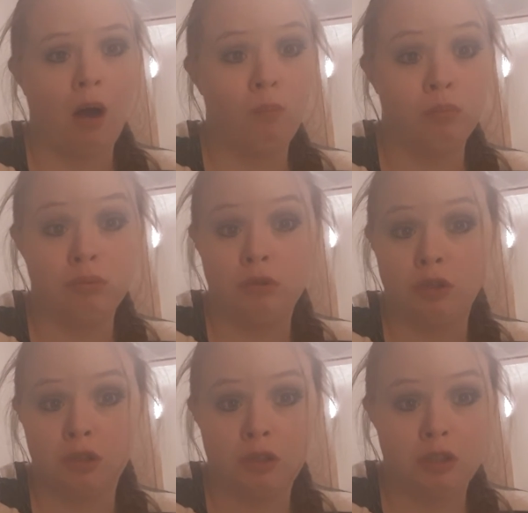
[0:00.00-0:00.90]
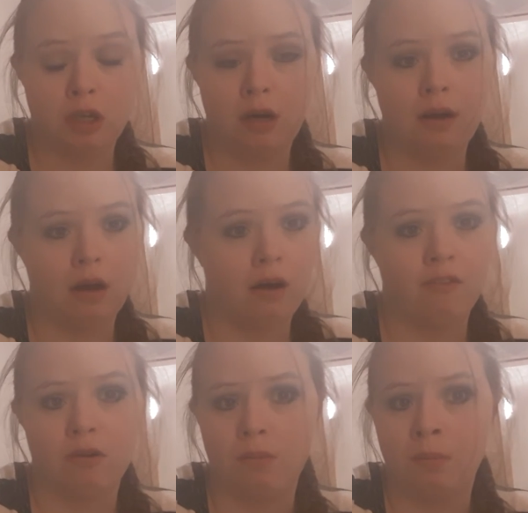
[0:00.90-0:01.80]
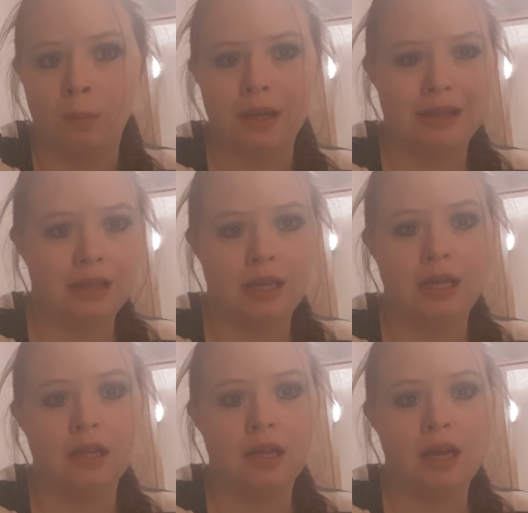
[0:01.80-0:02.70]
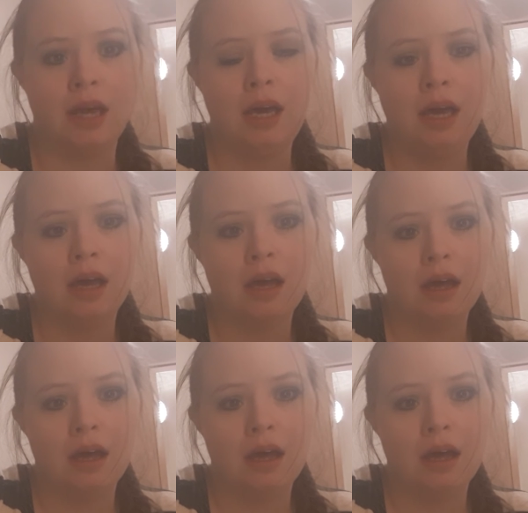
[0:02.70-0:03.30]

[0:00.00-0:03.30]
I'll just turn it off completely.